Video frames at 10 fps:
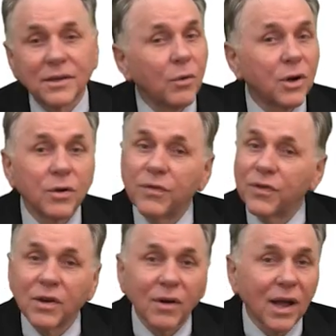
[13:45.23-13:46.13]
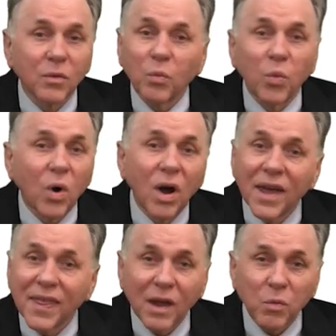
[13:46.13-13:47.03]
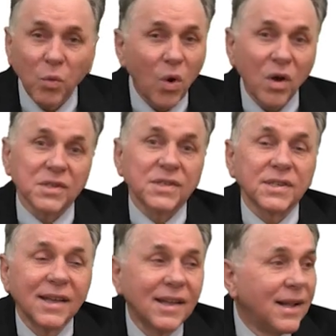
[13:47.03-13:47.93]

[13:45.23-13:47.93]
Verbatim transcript: no one could figure out why that was.